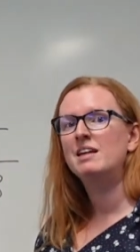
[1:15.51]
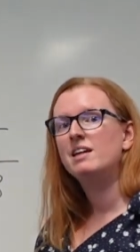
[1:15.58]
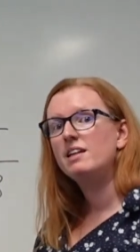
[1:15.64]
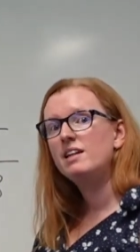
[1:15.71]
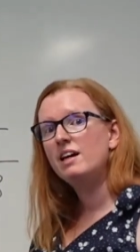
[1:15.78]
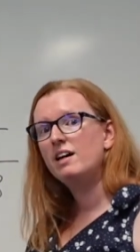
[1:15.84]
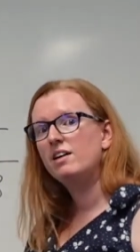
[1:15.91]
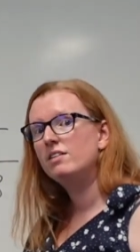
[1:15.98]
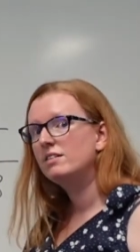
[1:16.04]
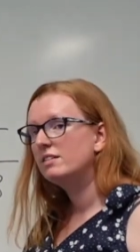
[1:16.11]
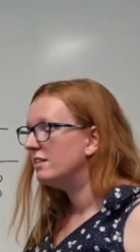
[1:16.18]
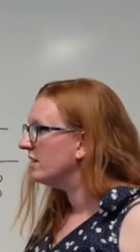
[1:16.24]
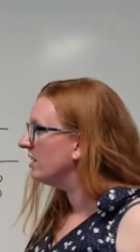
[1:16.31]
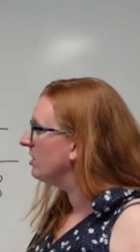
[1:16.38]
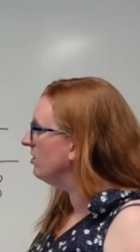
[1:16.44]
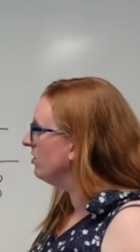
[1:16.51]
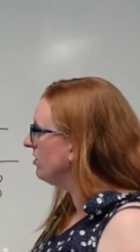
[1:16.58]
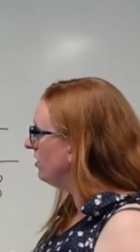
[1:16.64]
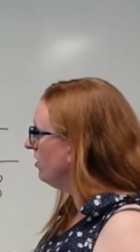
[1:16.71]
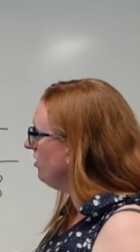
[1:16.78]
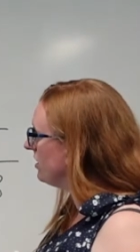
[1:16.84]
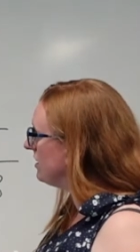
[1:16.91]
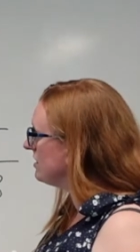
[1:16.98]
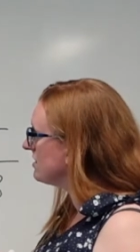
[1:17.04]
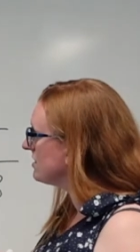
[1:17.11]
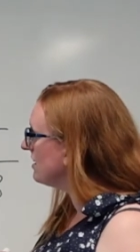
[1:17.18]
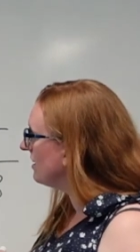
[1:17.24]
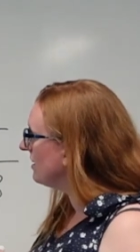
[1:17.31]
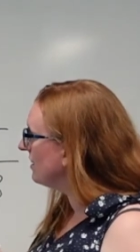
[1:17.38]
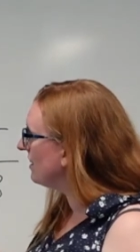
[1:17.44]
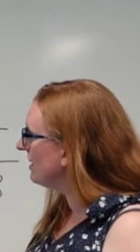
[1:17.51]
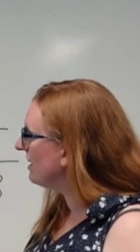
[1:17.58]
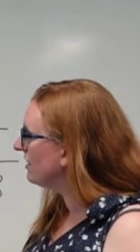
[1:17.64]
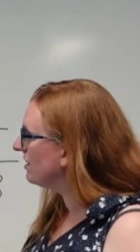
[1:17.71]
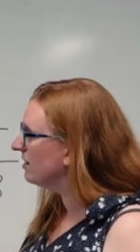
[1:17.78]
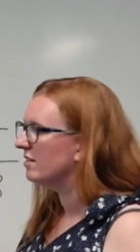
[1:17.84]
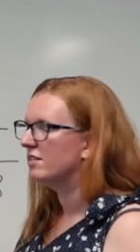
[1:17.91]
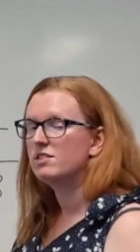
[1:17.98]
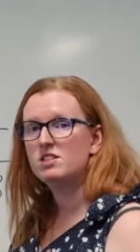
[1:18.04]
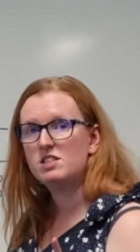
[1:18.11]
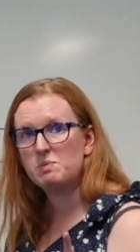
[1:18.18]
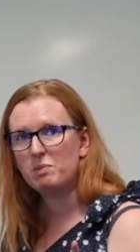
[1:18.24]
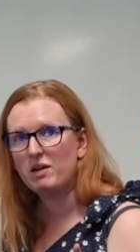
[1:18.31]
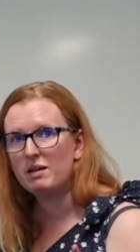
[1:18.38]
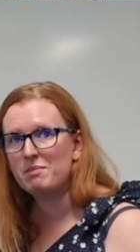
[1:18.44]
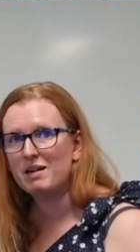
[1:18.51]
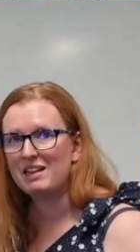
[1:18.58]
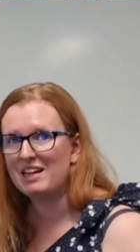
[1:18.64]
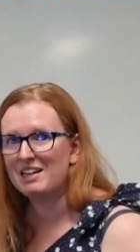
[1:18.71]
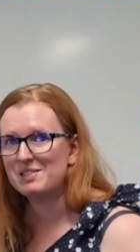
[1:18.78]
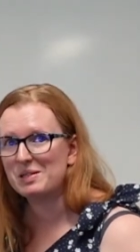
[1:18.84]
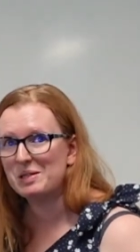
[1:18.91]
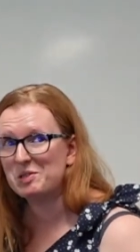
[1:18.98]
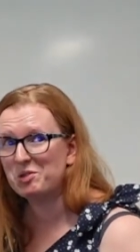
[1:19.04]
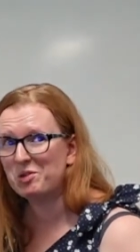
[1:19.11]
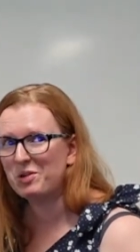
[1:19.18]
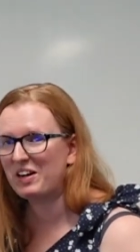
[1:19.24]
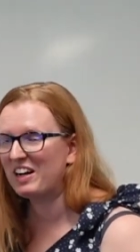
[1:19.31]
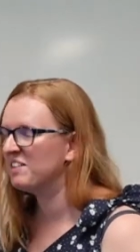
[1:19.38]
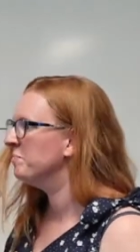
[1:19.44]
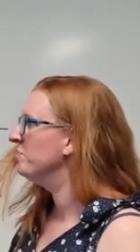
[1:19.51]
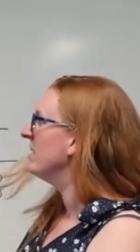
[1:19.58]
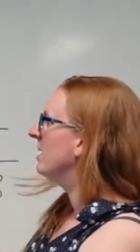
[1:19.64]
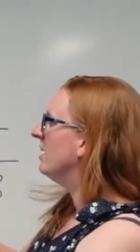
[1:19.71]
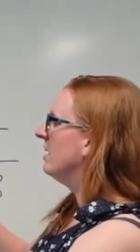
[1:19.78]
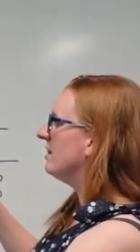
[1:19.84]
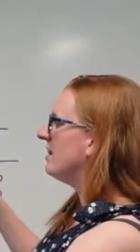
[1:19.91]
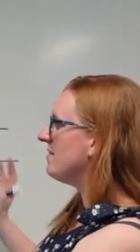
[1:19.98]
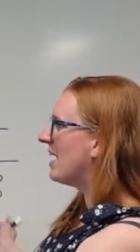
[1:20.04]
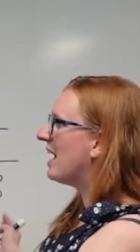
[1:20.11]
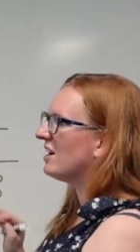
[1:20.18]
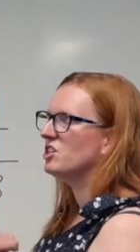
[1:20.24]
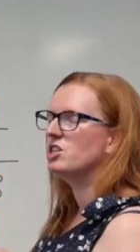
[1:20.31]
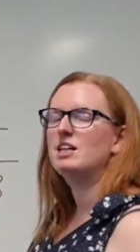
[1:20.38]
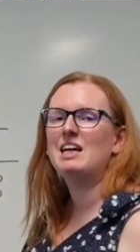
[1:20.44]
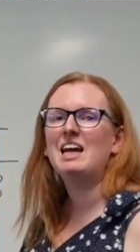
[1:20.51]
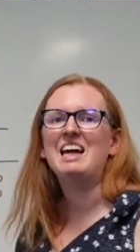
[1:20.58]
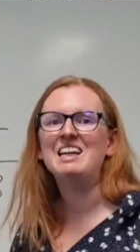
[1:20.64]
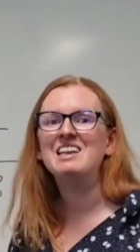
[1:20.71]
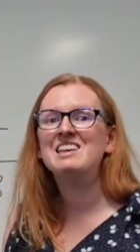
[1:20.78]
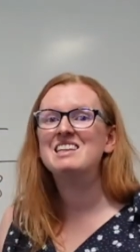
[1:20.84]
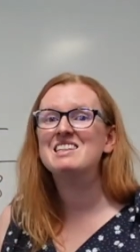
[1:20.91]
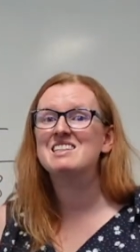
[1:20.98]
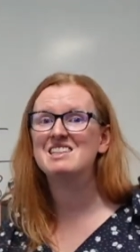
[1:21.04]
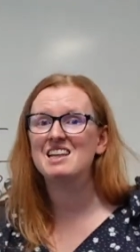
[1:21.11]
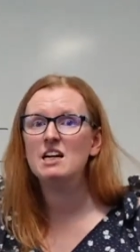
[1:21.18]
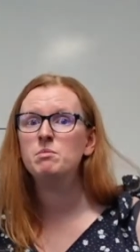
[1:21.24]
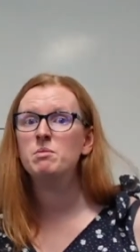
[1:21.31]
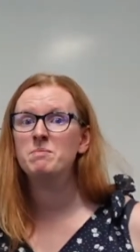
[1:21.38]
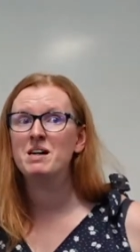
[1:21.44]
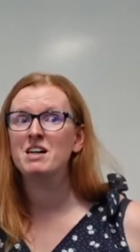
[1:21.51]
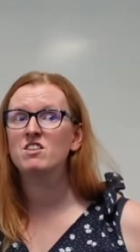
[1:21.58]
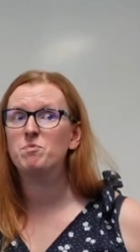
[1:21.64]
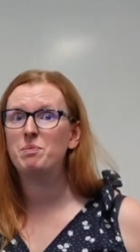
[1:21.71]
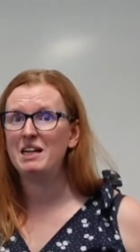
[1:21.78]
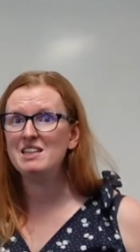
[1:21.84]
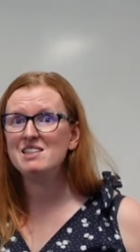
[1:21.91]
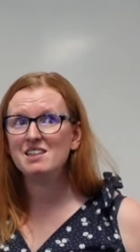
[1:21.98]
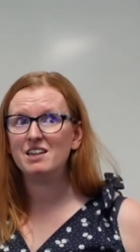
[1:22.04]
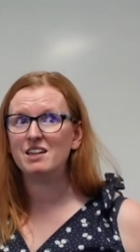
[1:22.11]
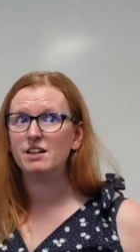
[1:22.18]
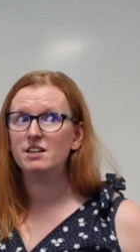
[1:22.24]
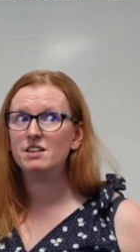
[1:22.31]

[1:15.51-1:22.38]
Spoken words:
Now, you'll notice that despite my lousy drawing, they've actually eaten the same amount of pizza.